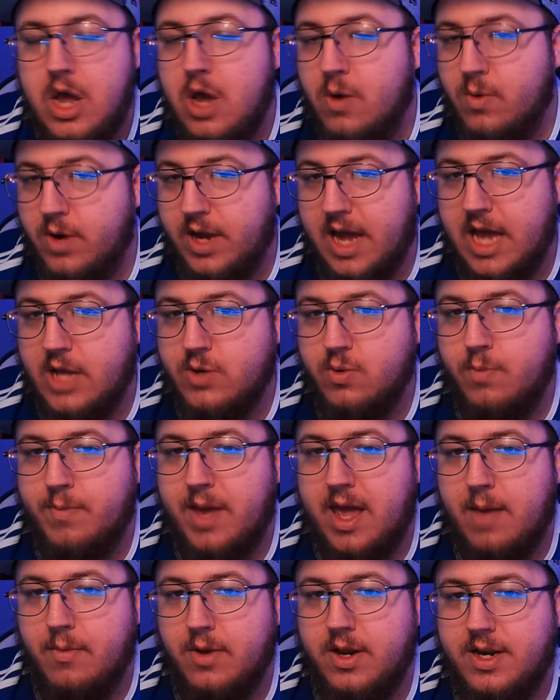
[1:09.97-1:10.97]
where you guys will
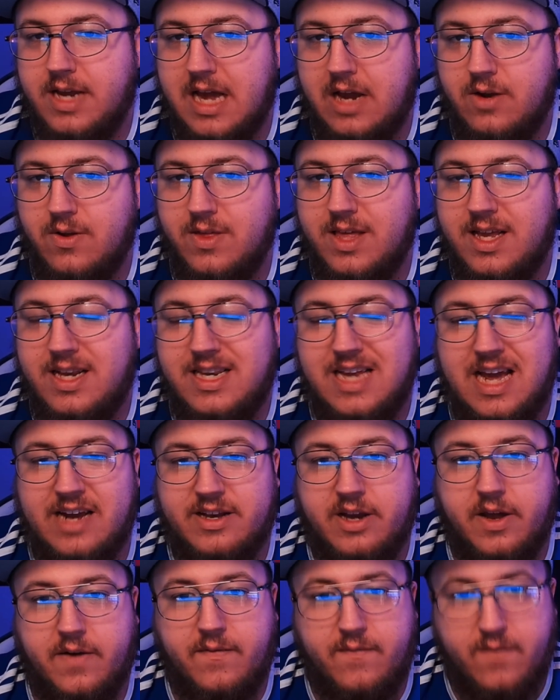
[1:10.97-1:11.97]
be able to download the
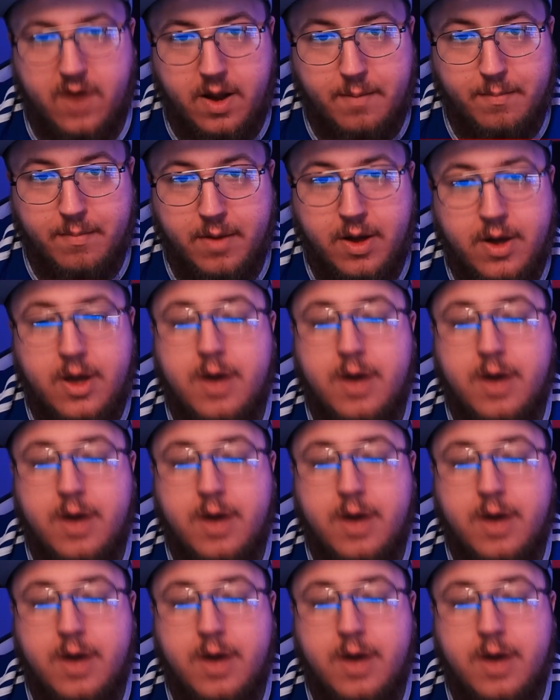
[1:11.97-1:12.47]
tactic from.